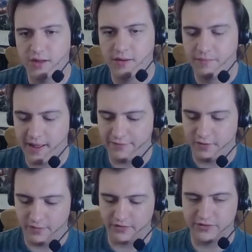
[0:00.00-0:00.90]

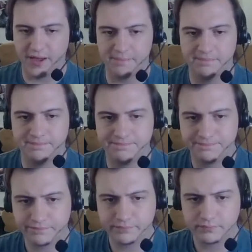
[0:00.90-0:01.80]
platform this time.
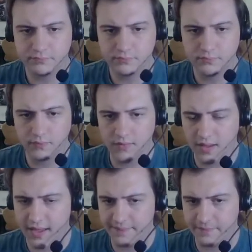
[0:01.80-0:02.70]

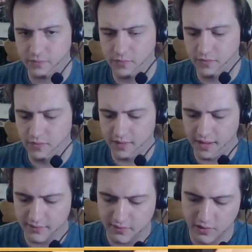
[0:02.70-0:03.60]
Okay,
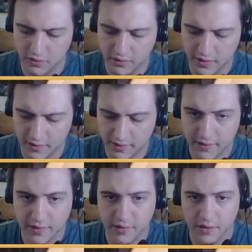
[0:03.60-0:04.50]
it's longer
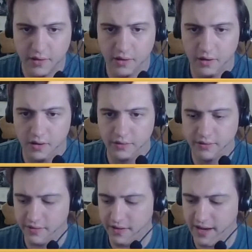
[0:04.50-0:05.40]
on
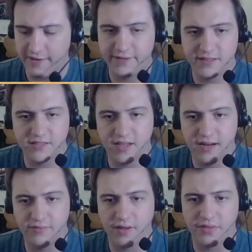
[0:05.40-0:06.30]
the left-hand
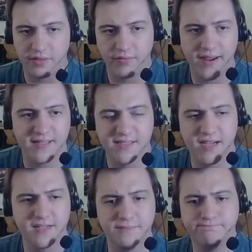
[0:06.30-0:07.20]
side rather than the right-hand
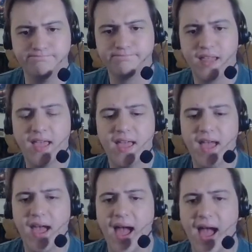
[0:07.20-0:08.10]
side.
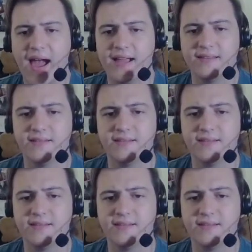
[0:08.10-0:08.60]
And,